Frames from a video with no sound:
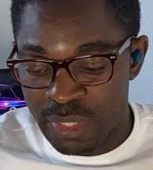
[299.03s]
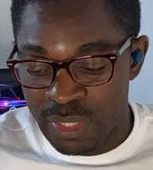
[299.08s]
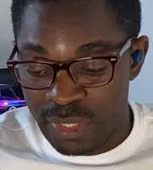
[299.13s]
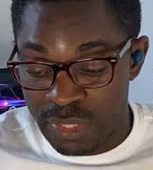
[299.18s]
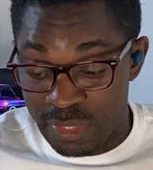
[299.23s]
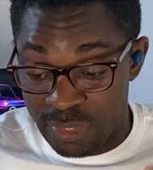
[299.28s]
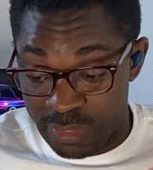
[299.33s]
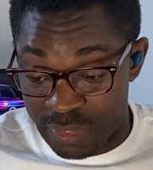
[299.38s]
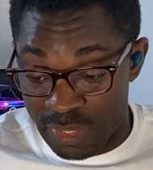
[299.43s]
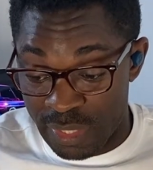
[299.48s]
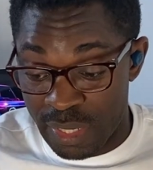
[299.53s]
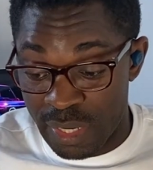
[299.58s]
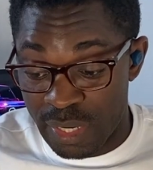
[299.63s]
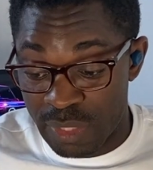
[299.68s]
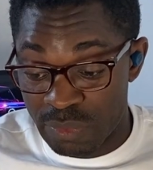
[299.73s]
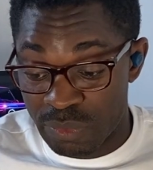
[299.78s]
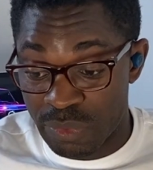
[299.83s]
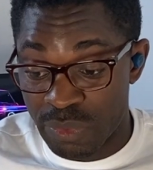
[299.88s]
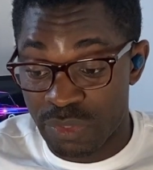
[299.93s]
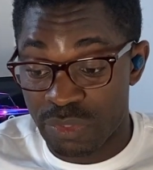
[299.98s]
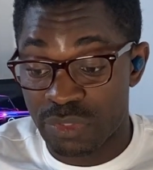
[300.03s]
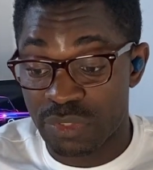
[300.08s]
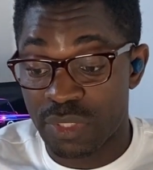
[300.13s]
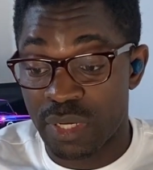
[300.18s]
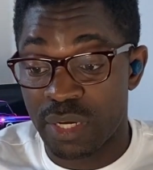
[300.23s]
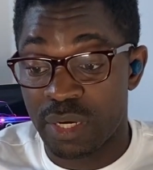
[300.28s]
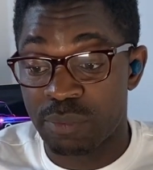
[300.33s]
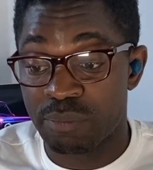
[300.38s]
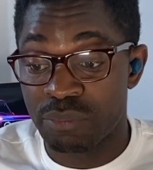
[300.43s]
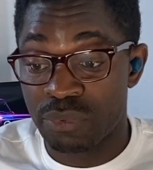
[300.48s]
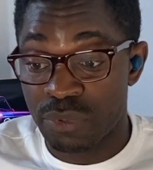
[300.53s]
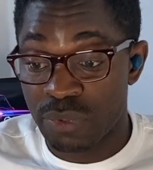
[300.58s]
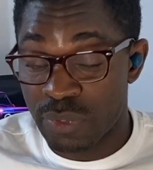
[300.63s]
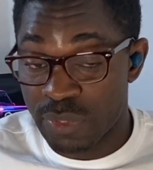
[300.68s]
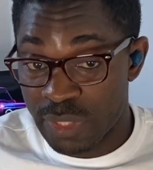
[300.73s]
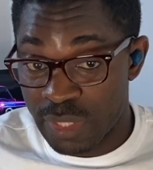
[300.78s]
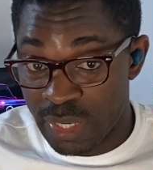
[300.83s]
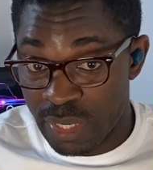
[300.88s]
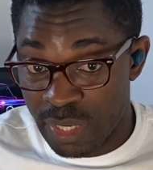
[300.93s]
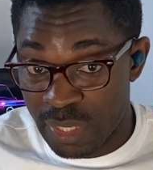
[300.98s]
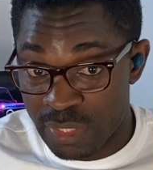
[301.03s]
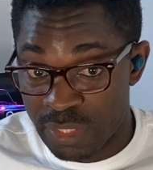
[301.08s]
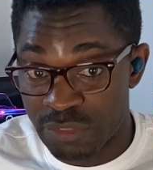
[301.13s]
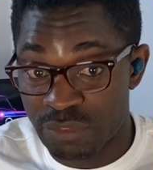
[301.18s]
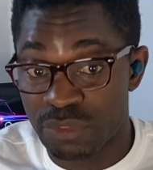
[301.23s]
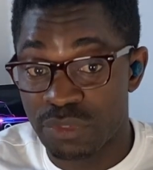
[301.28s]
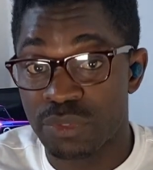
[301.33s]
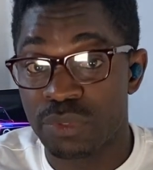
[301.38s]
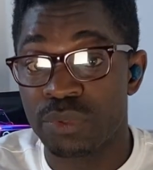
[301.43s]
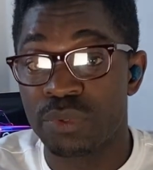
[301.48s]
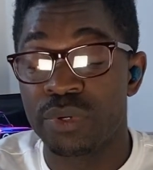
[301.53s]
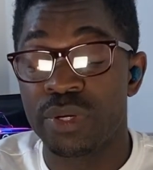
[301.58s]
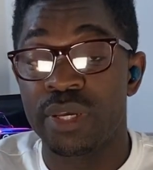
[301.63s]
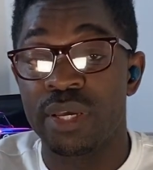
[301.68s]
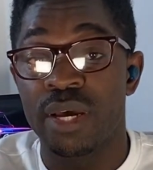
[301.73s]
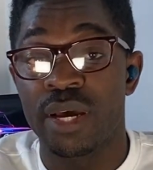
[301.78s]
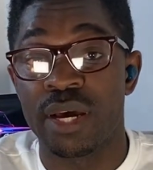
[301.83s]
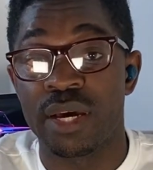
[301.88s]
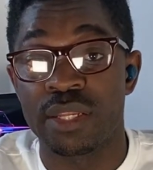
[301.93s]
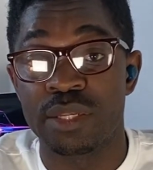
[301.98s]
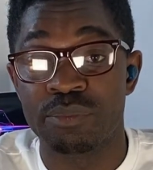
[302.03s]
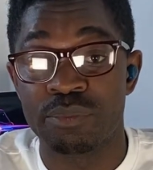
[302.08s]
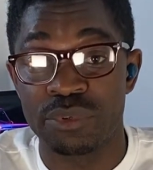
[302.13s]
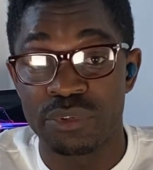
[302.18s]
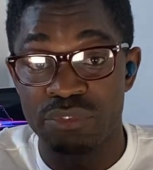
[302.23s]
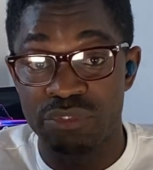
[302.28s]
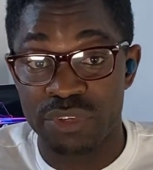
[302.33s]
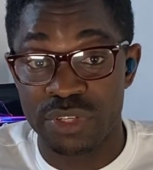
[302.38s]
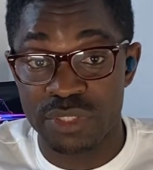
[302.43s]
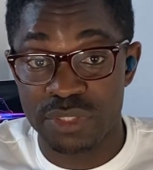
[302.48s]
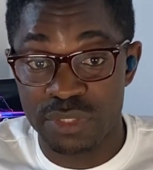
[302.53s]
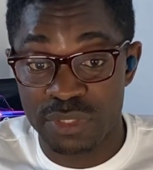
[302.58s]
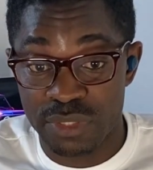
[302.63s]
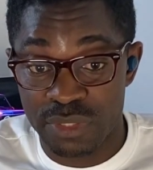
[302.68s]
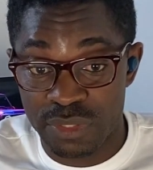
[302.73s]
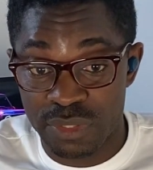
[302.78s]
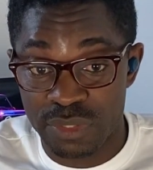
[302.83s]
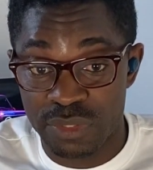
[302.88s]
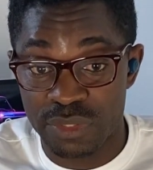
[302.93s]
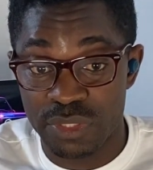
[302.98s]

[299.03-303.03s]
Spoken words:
His dad was a poor dad, even though he had a professor.